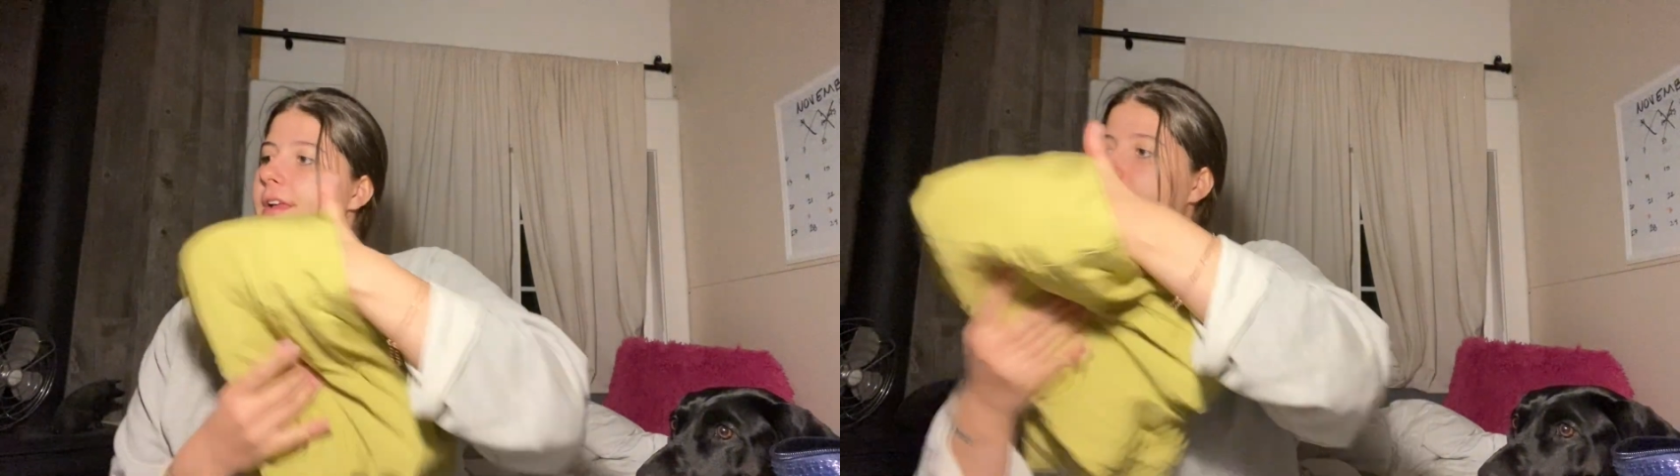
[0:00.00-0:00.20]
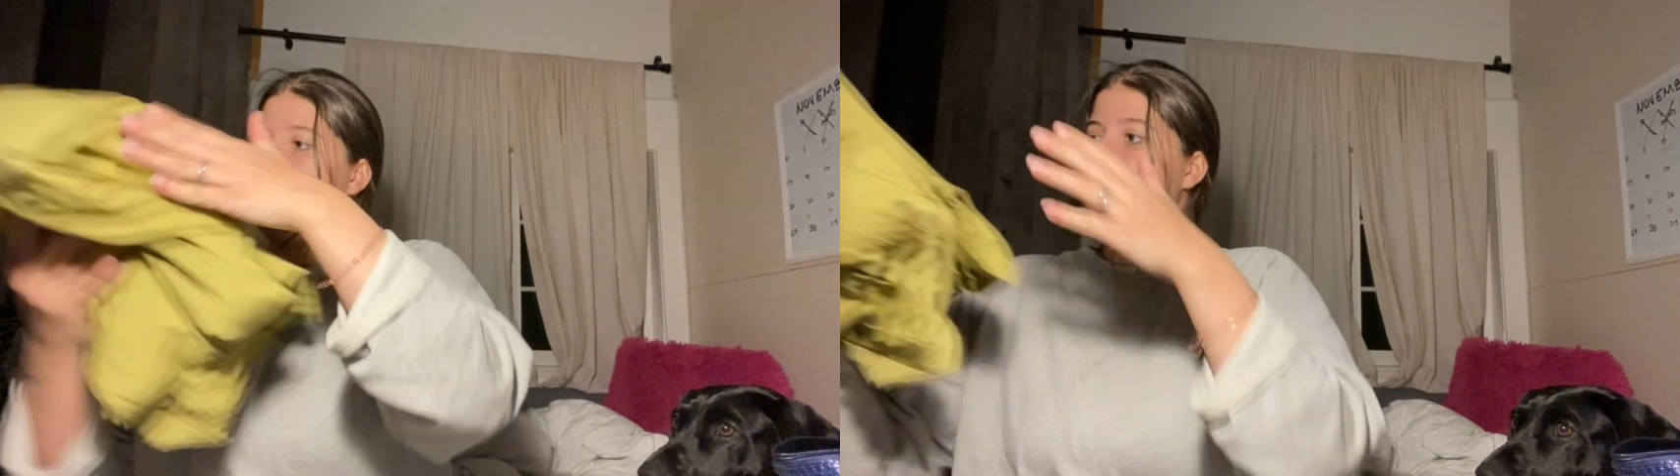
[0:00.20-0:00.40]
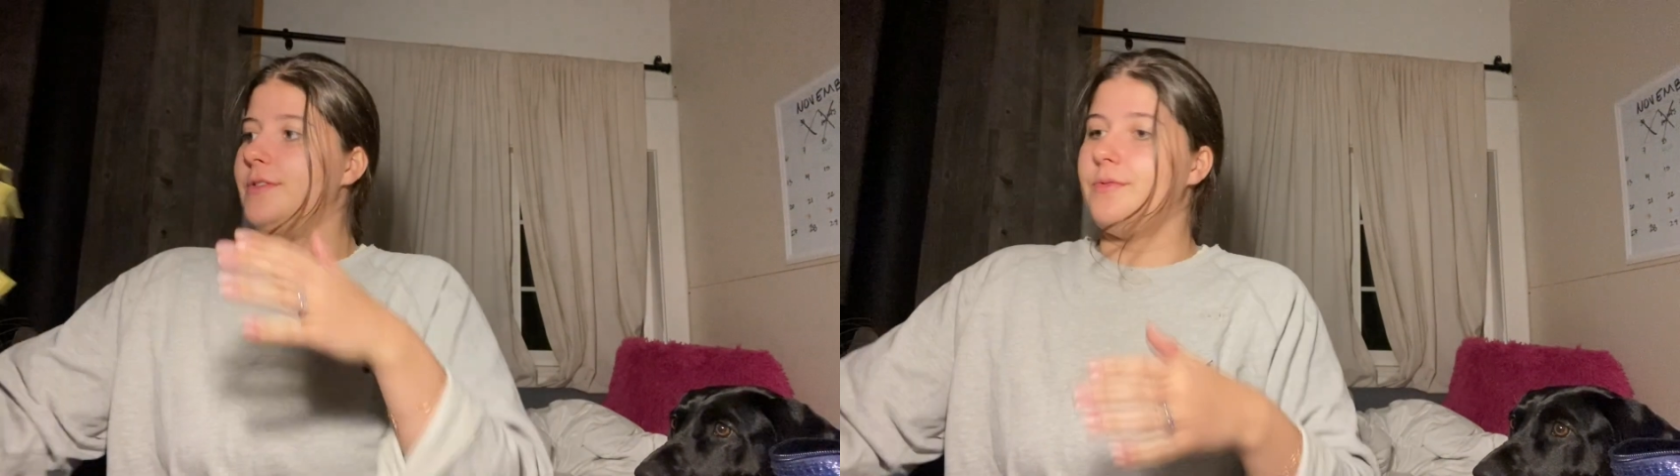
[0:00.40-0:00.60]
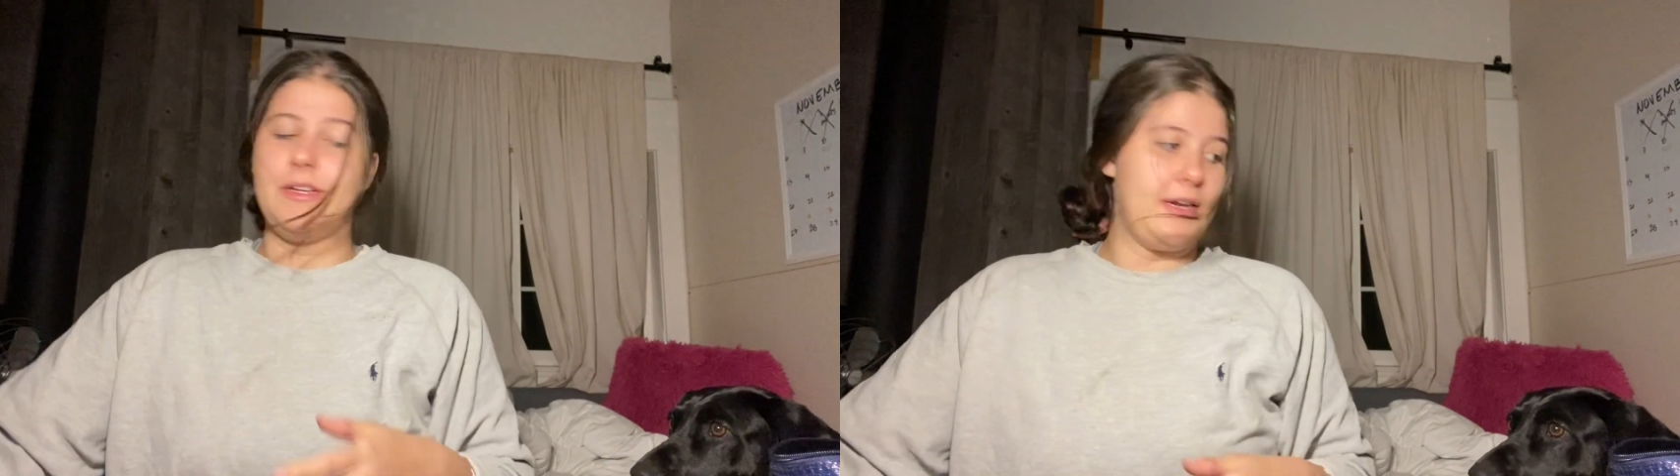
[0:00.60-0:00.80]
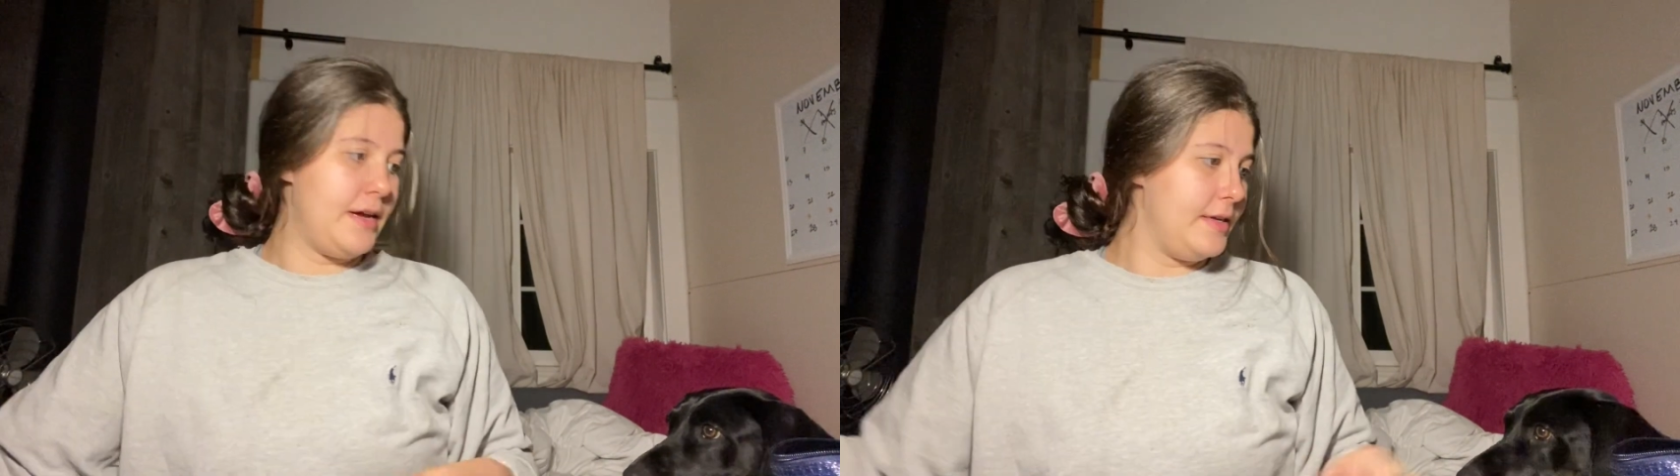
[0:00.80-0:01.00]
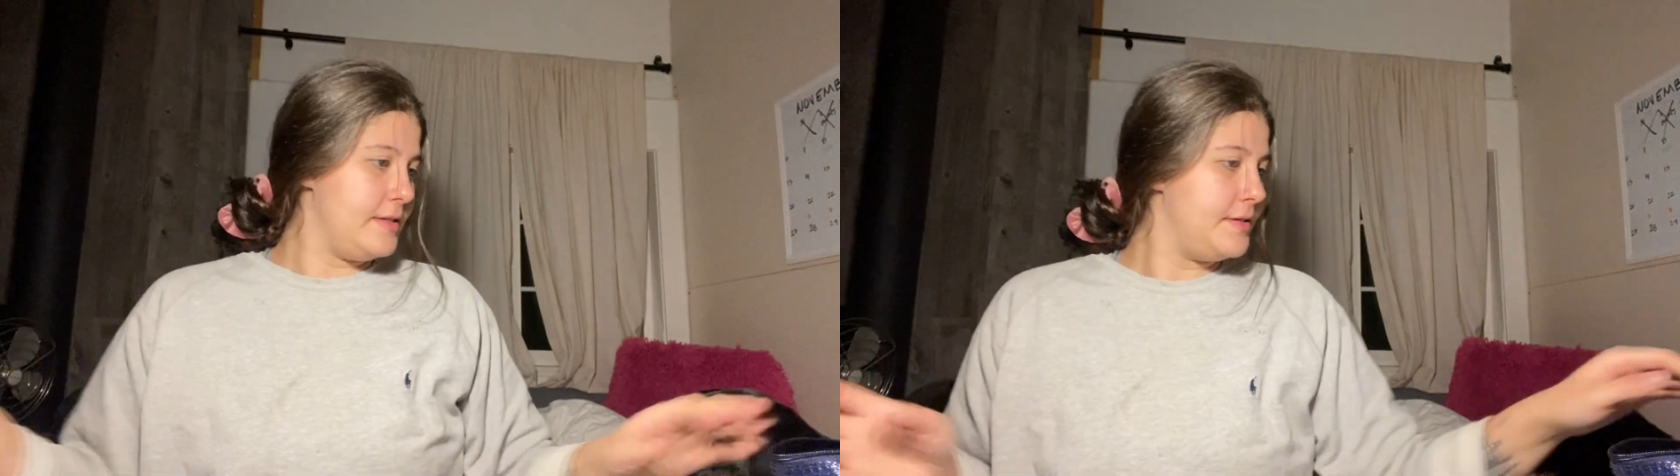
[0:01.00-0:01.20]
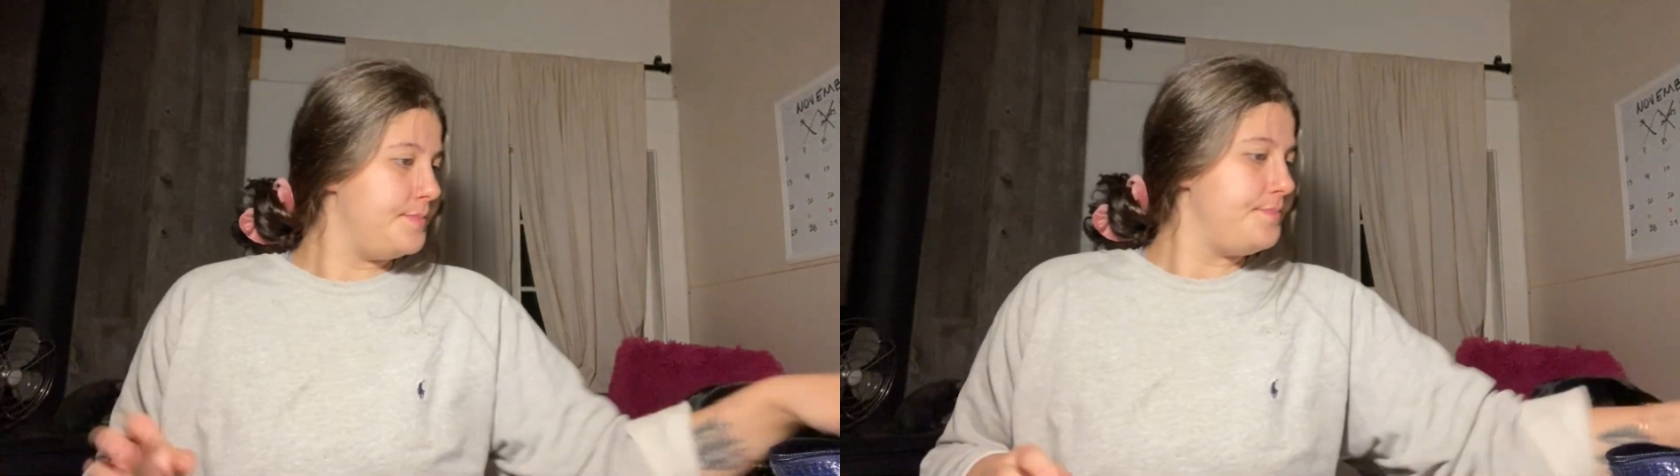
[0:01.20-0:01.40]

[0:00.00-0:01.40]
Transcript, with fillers: that was really nice